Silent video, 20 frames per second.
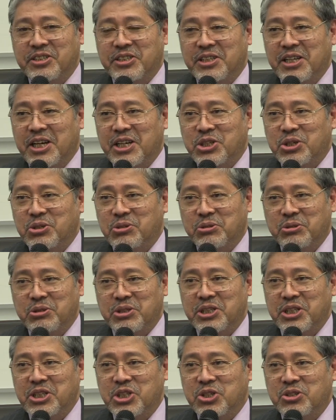a national
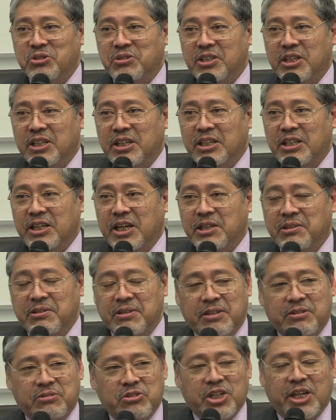decision. I
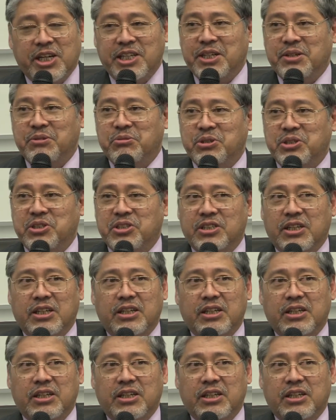think China was,